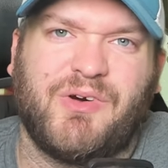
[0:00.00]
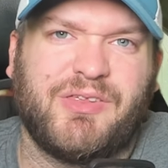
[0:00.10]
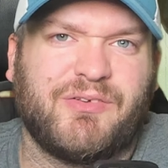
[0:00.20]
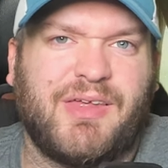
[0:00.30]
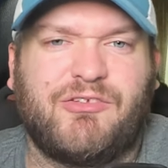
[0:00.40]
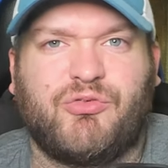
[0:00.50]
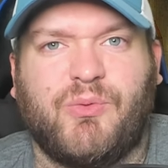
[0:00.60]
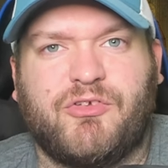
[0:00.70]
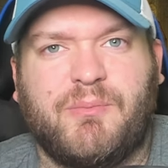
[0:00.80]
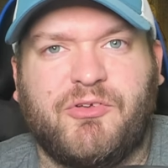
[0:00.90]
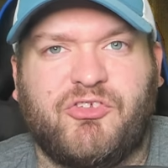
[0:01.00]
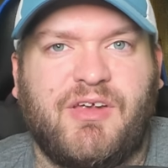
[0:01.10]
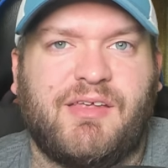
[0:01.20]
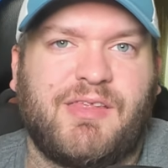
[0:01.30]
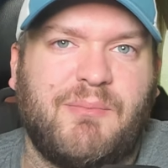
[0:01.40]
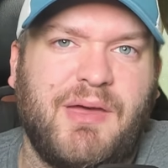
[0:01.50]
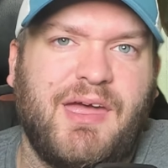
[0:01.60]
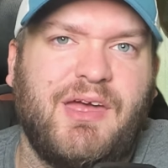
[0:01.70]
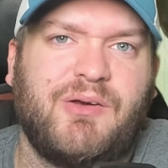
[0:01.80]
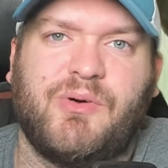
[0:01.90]
whether this was a mistake they
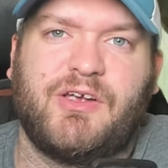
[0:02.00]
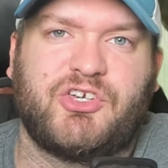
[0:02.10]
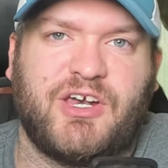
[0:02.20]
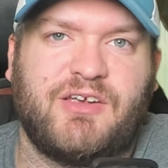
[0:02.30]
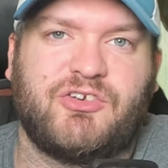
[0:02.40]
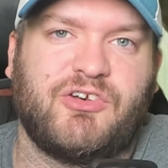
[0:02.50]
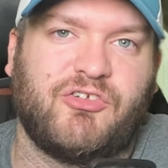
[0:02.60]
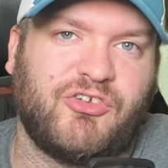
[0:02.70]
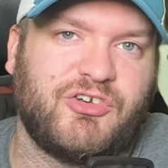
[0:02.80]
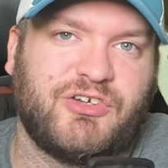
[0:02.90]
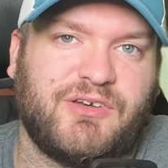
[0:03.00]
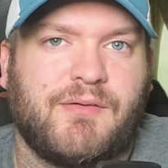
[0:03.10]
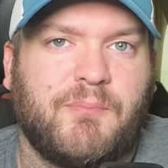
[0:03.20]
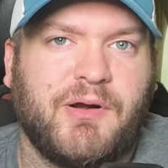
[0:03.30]
made or a change in decision,